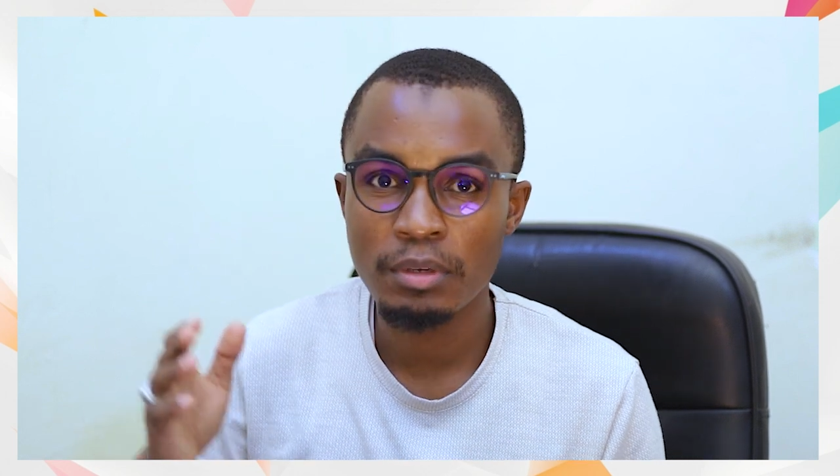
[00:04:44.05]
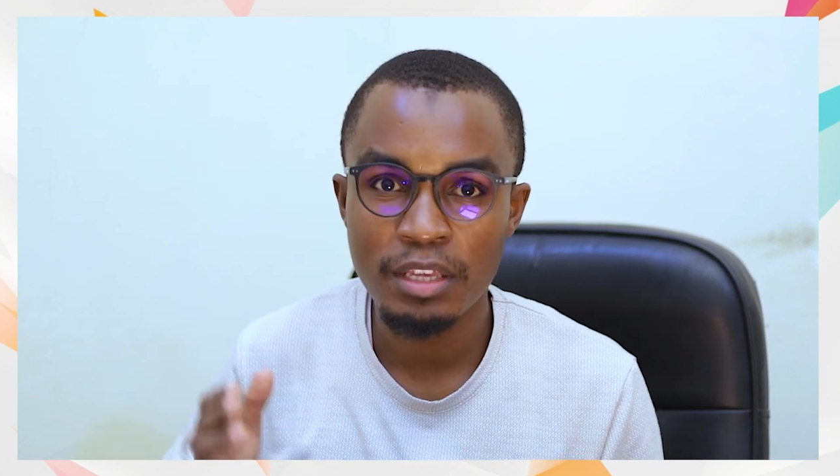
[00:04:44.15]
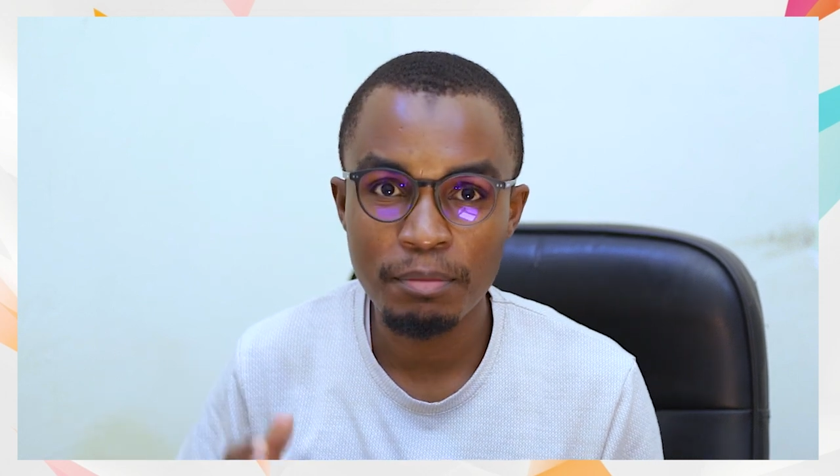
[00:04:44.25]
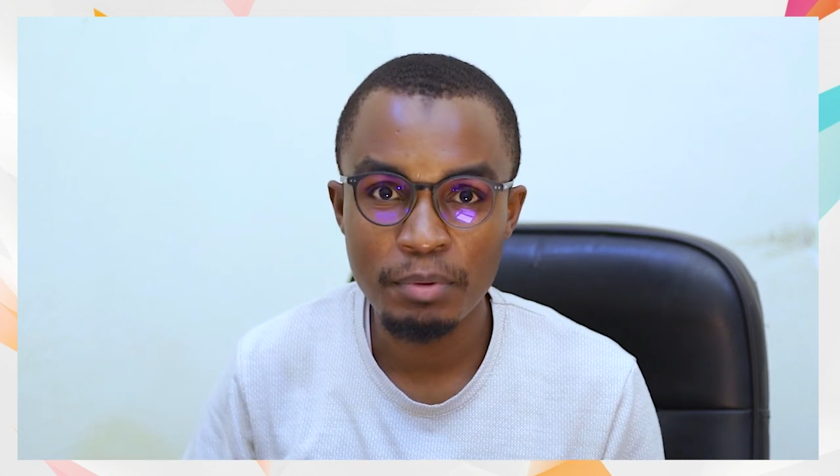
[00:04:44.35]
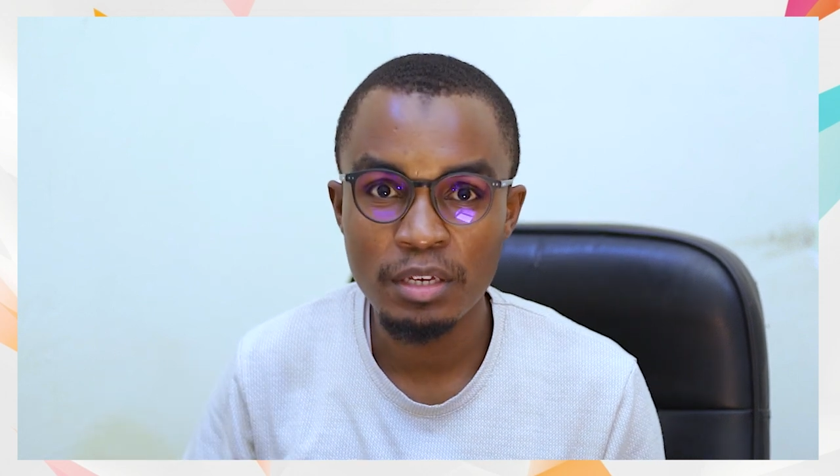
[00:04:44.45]

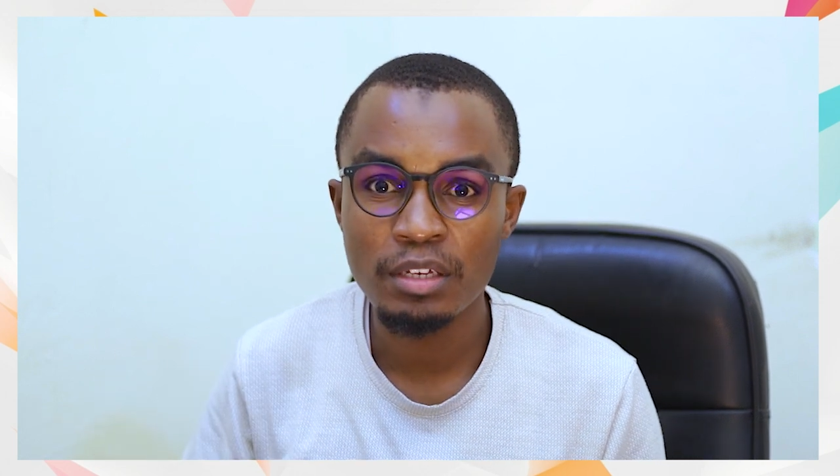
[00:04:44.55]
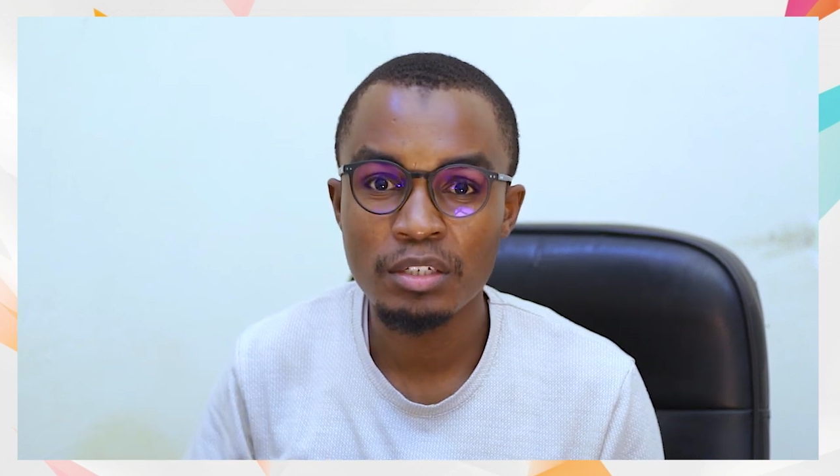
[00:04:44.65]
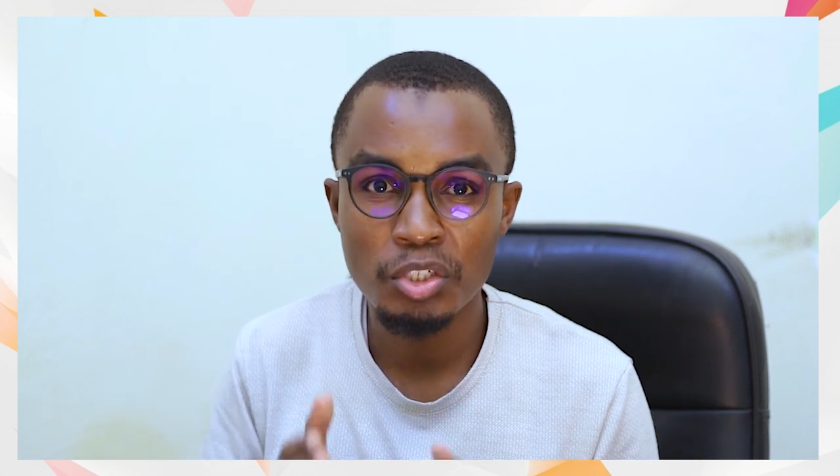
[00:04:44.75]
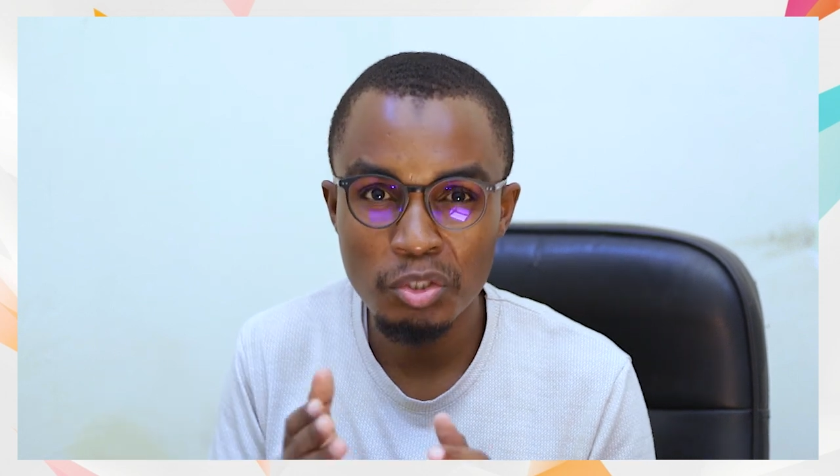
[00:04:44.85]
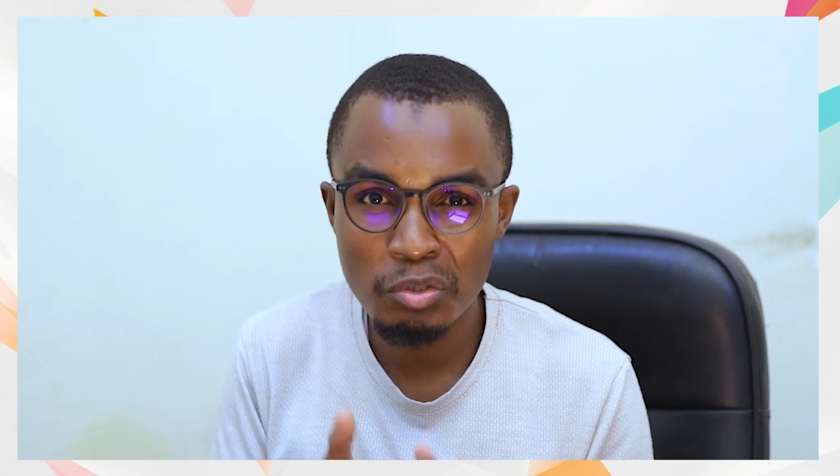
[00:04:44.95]

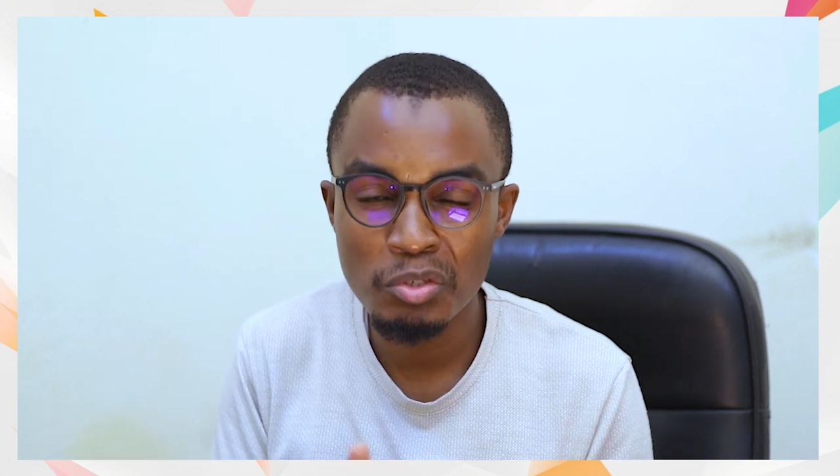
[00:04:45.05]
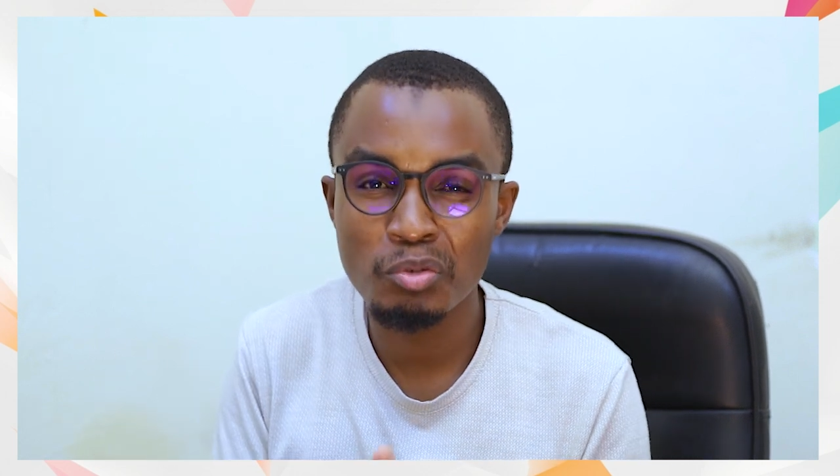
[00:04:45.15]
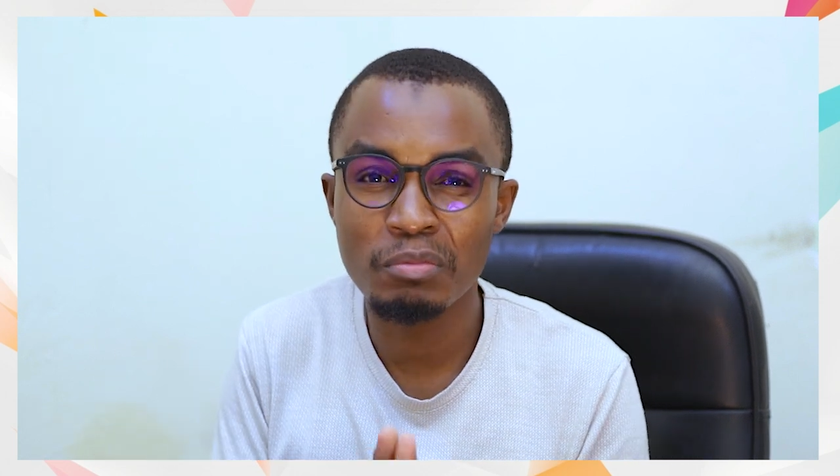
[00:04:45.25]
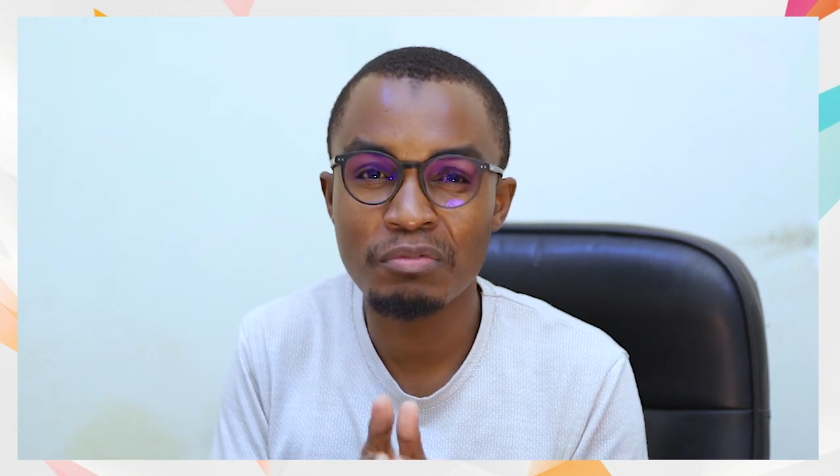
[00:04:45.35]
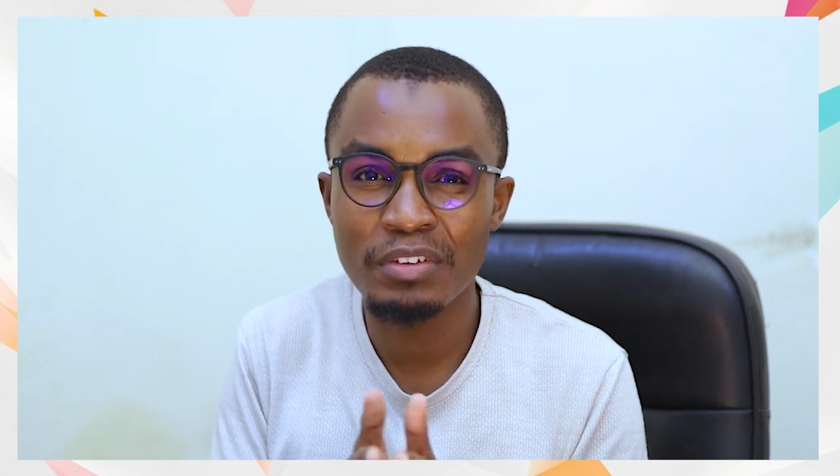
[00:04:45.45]
keeping shots
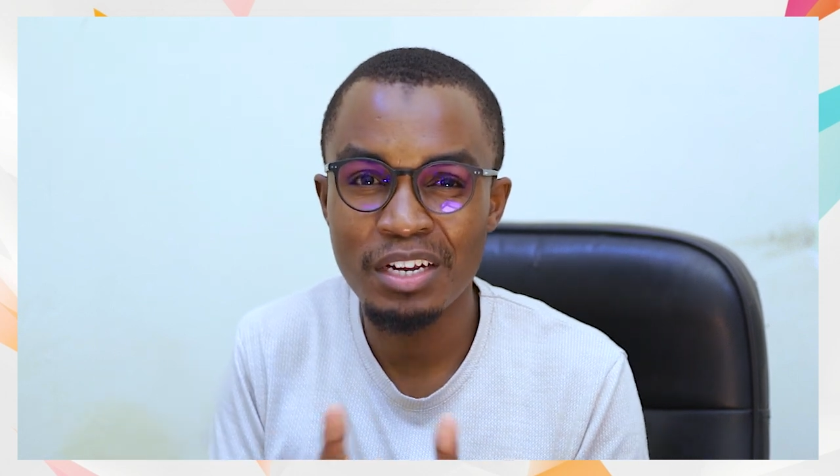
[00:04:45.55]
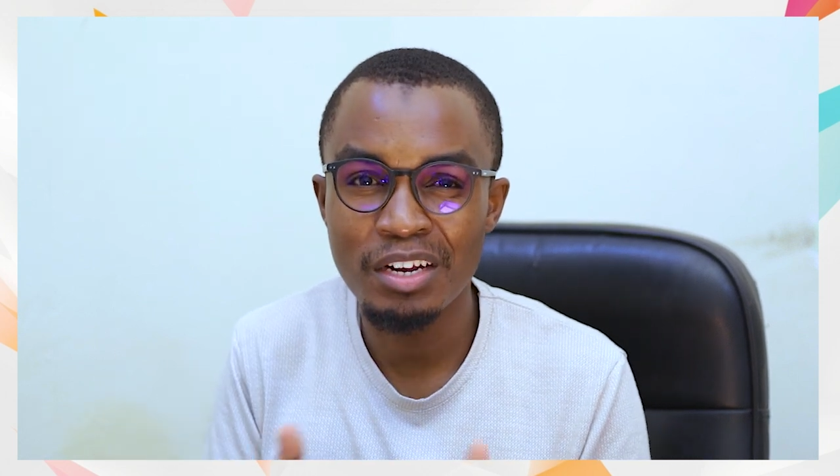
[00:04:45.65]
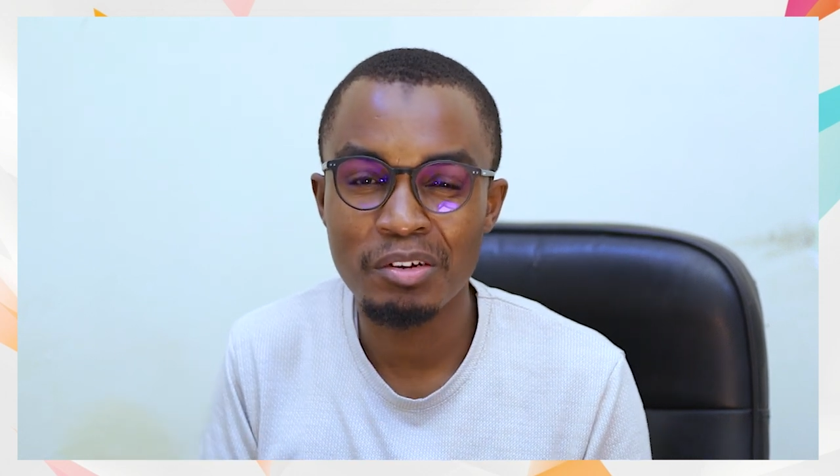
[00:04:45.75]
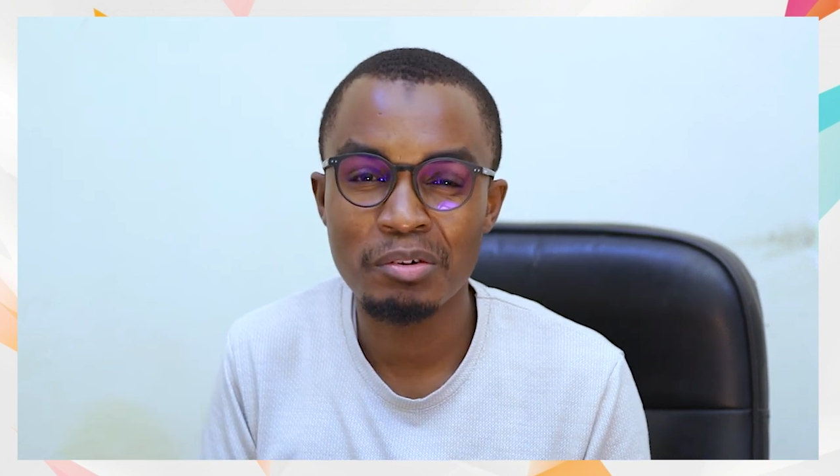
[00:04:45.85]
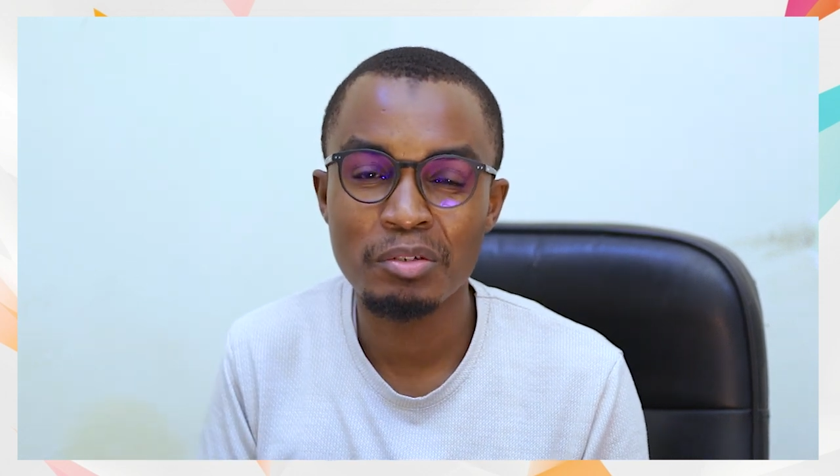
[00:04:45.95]
to be
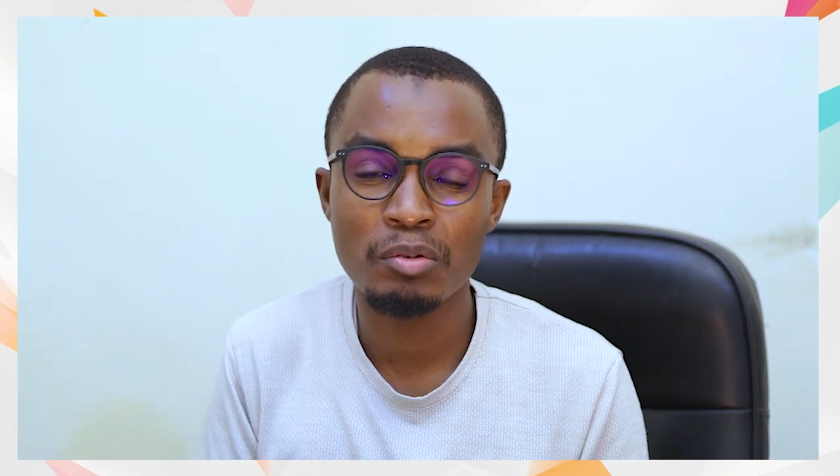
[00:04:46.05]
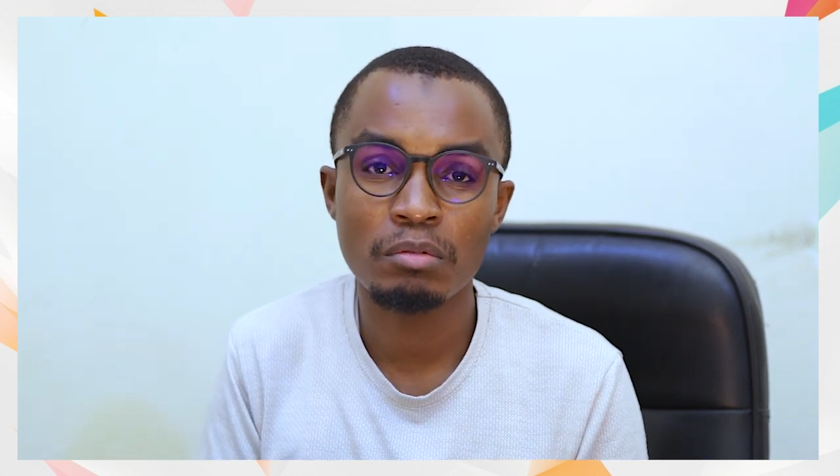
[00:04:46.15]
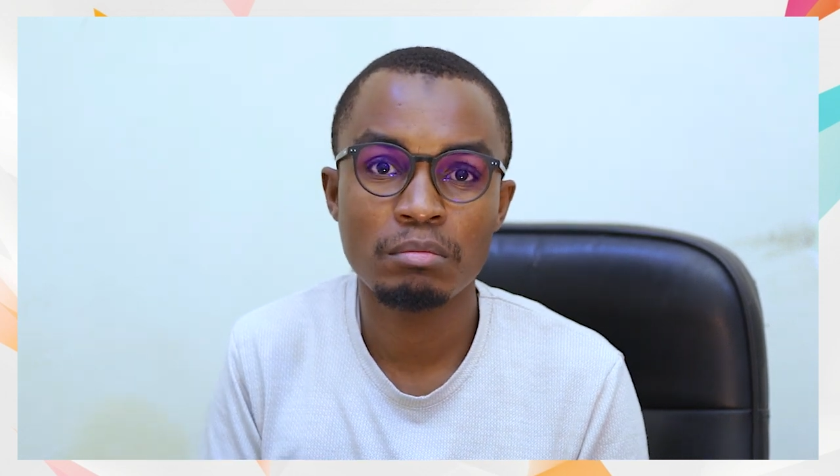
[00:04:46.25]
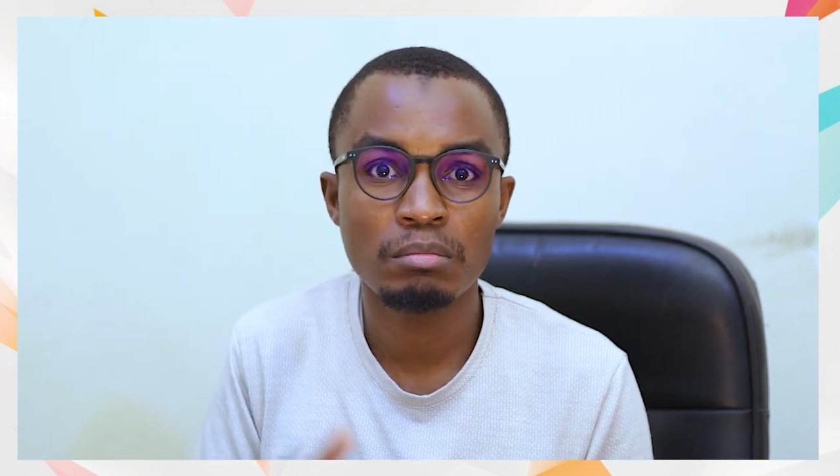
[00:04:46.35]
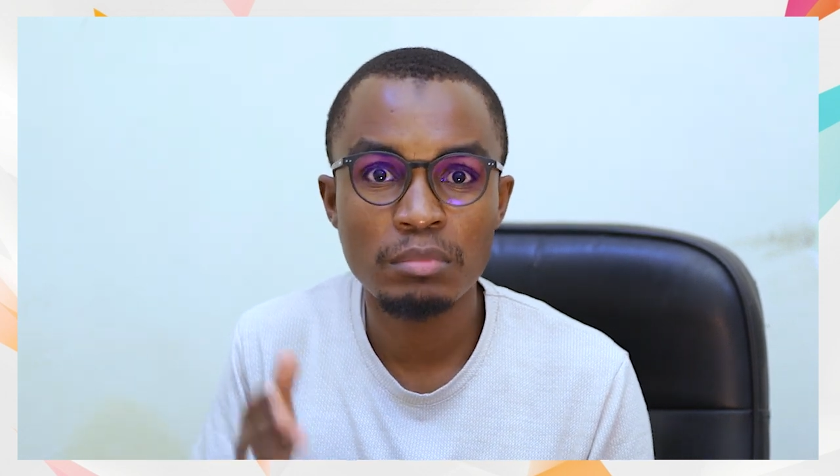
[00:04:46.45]
very long, you know,